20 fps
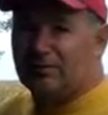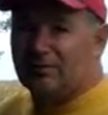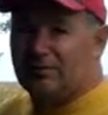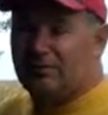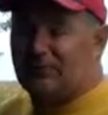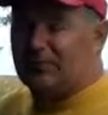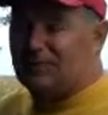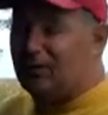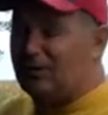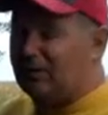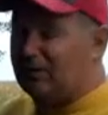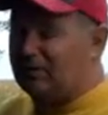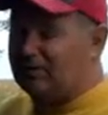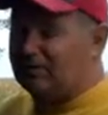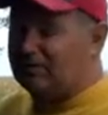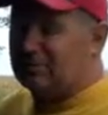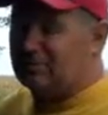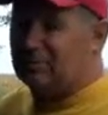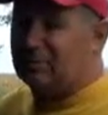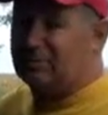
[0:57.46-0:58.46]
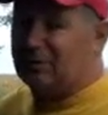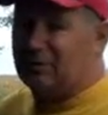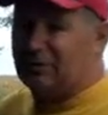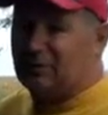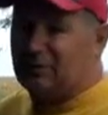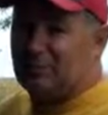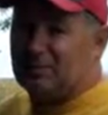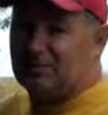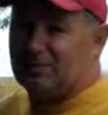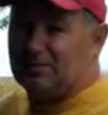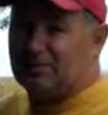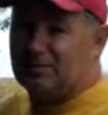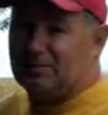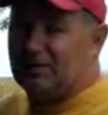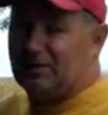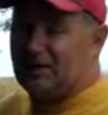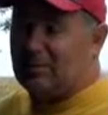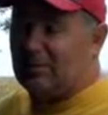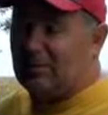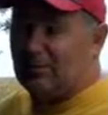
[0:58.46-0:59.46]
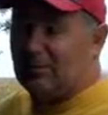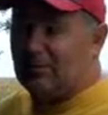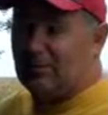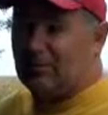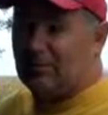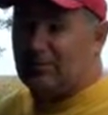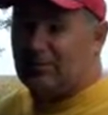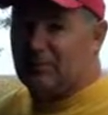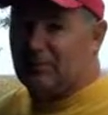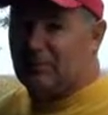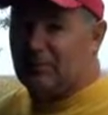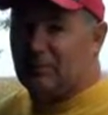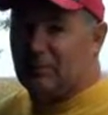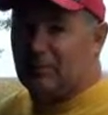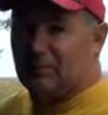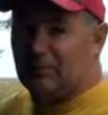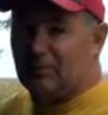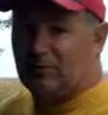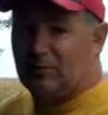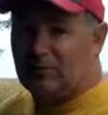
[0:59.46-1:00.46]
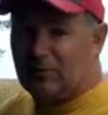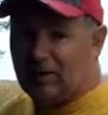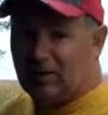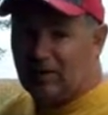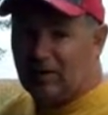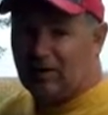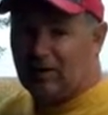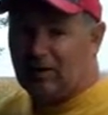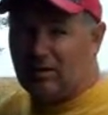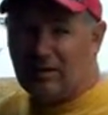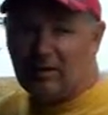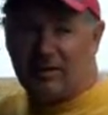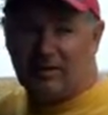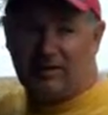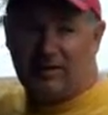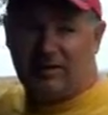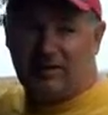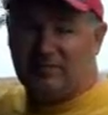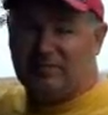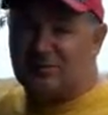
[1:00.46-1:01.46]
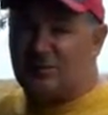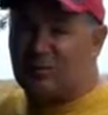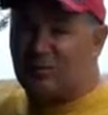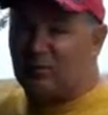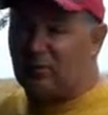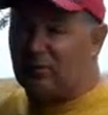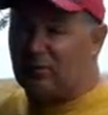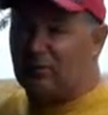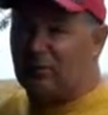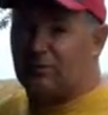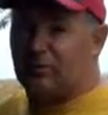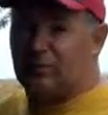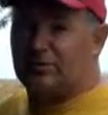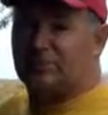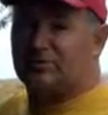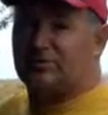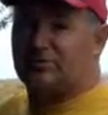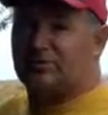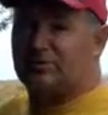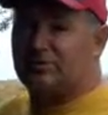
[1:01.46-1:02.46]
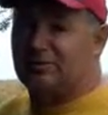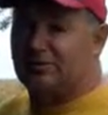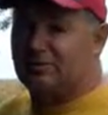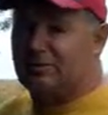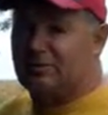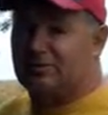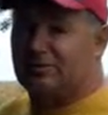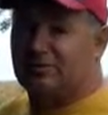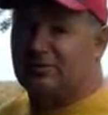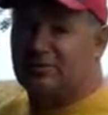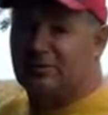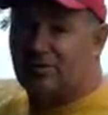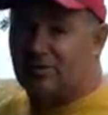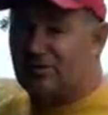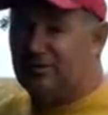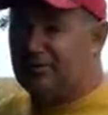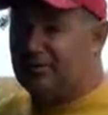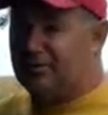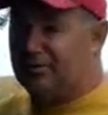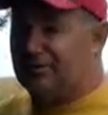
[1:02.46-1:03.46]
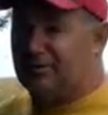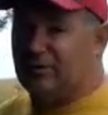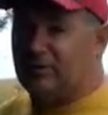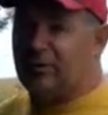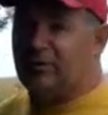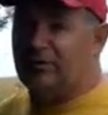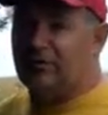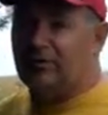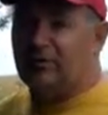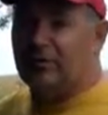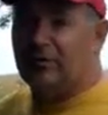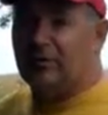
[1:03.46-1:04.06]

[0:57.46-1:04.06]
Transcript: Fall is a really busy time around the farm. We've got all our livestock work, which continues all the year round,